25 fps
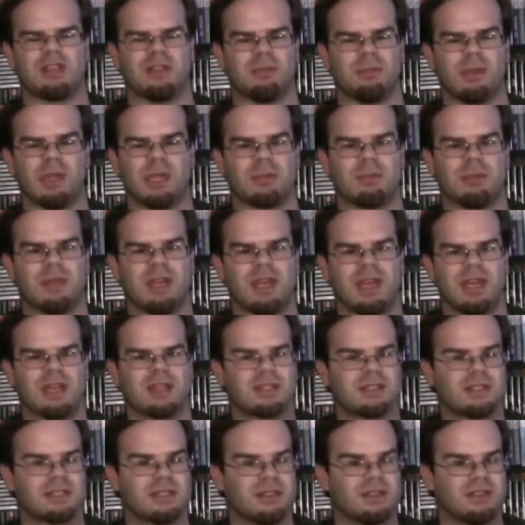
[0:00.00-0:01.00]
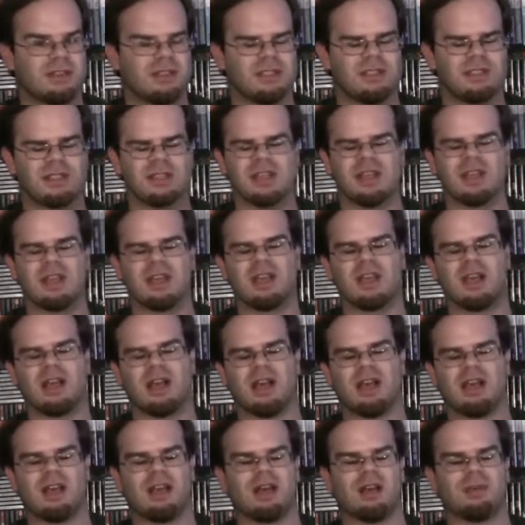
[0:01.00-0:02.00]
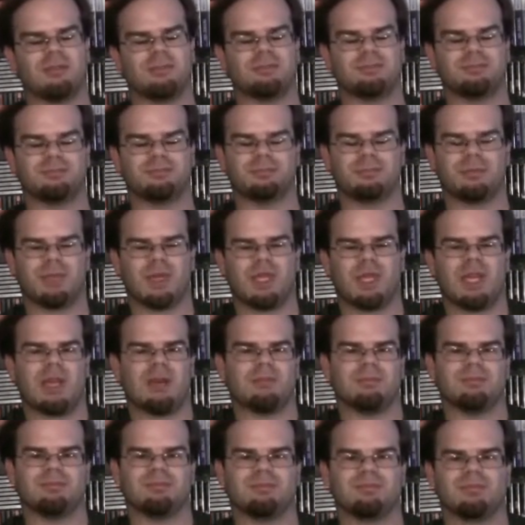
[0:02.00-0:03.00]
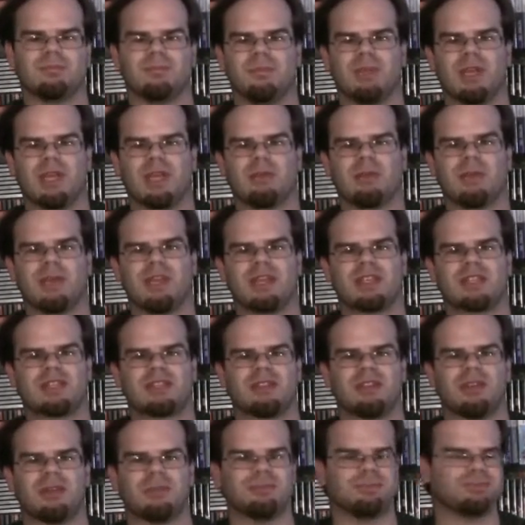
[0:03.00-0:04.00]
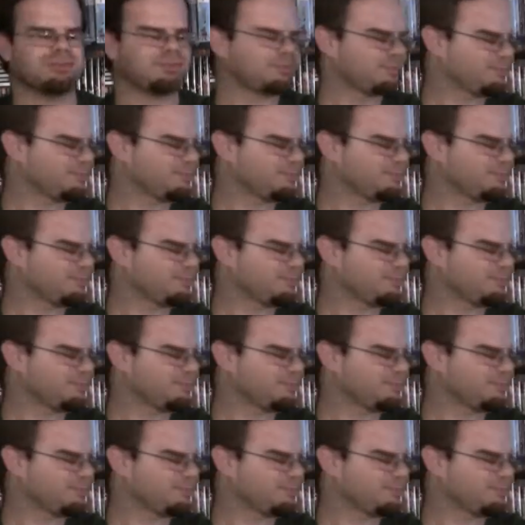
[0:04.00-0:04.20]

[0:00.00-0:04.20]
the Mega Man X series. But yeah, Mega Man X3.